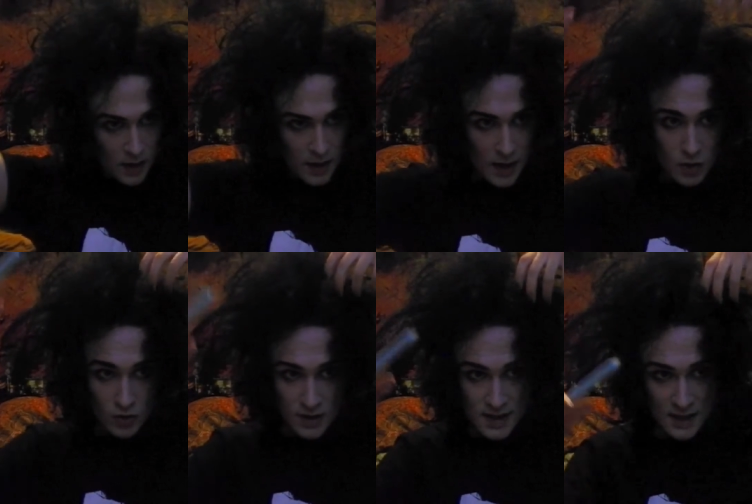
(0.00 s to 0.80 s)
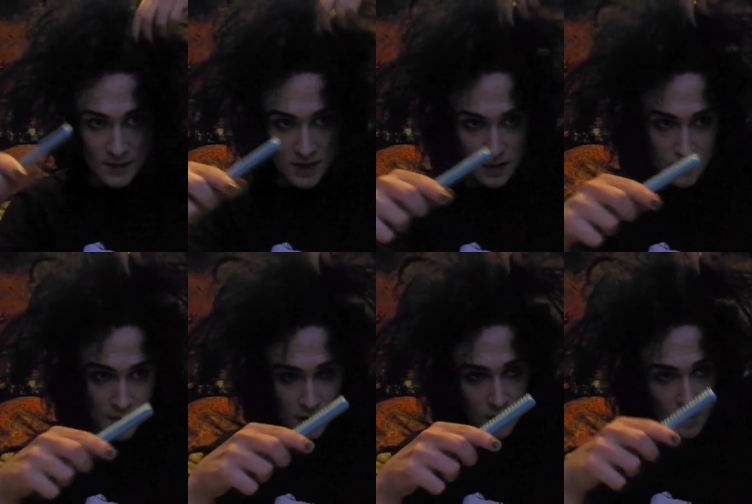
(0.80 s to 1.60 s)
hair dry at the same time.
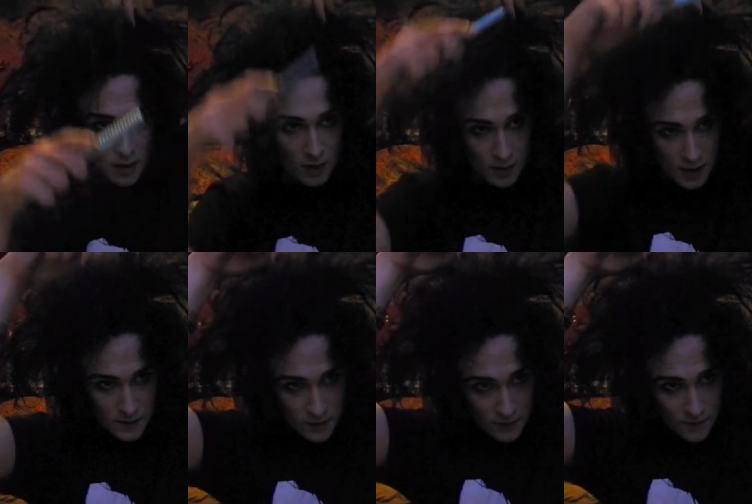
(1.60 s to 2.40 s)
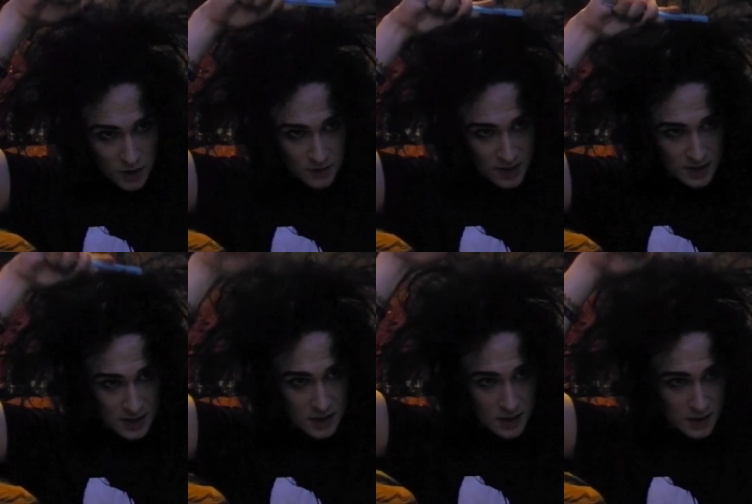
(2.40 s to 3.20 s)
It's very efficient because
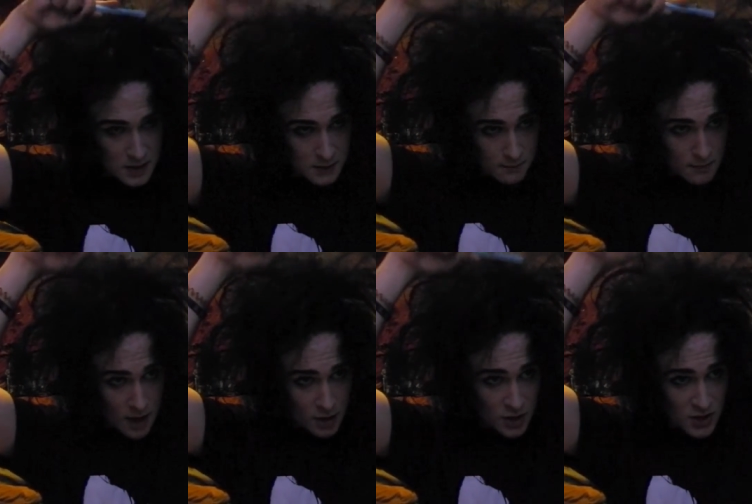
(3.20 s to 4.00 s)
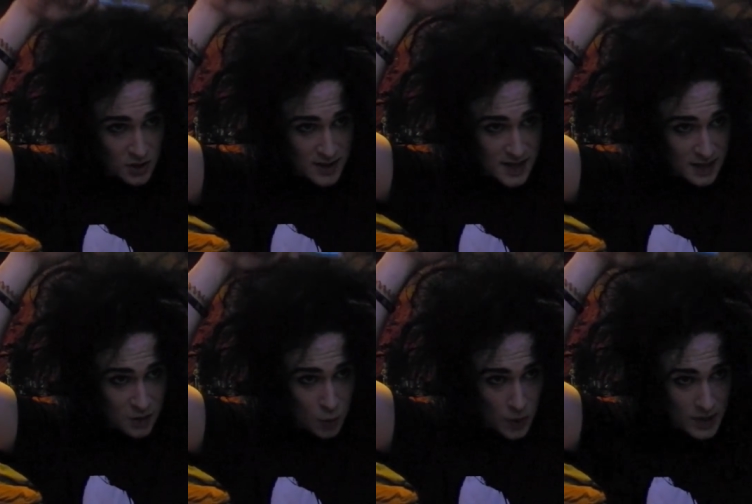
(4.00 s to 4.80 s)
it does actually solidate it
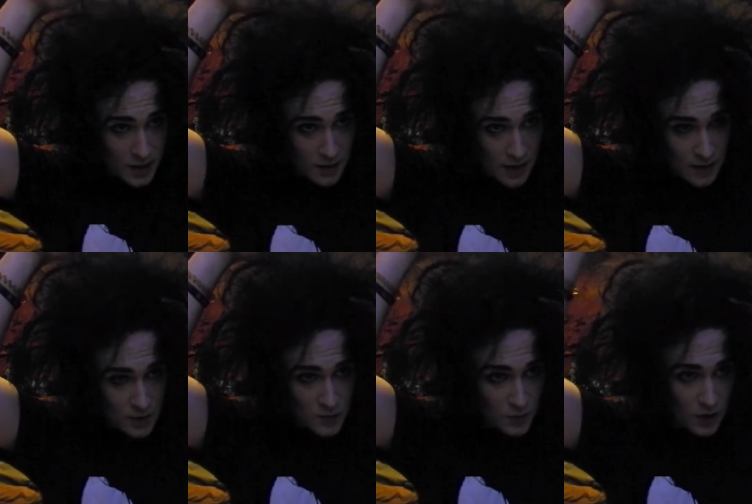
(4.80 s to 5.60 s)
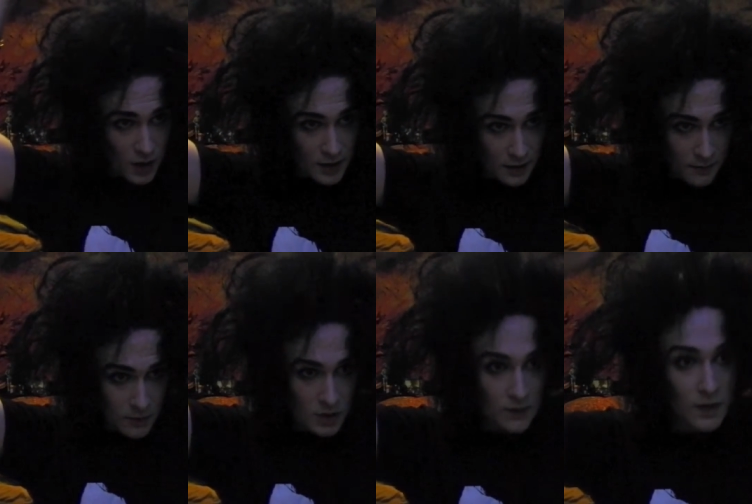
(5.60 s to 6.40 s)
quicker and much more harder,
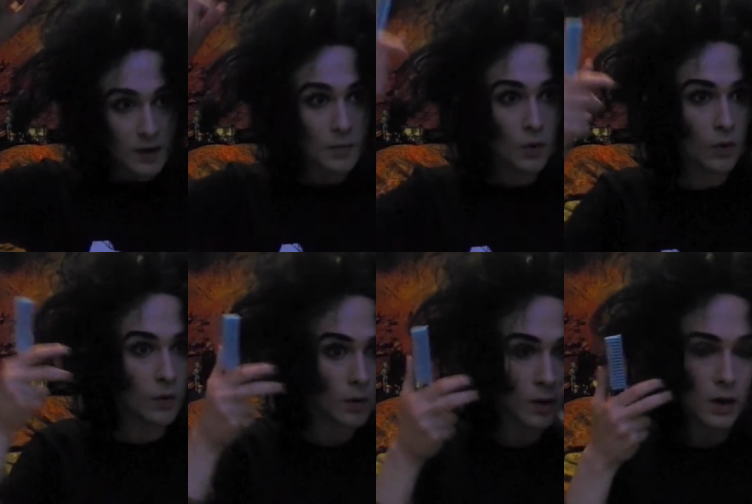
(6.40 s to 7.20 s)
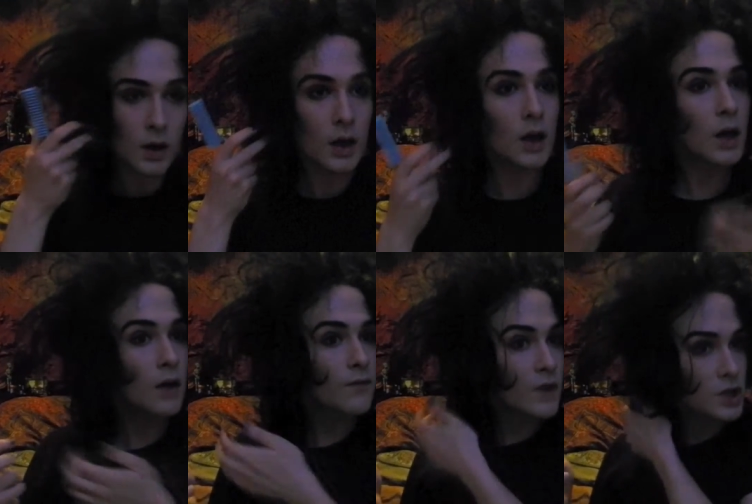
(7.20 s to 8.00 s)
which I find more
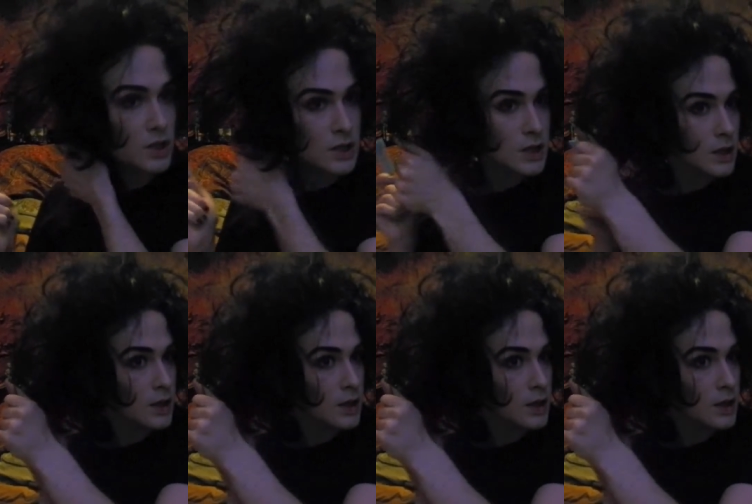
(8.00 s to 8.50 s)
efficient.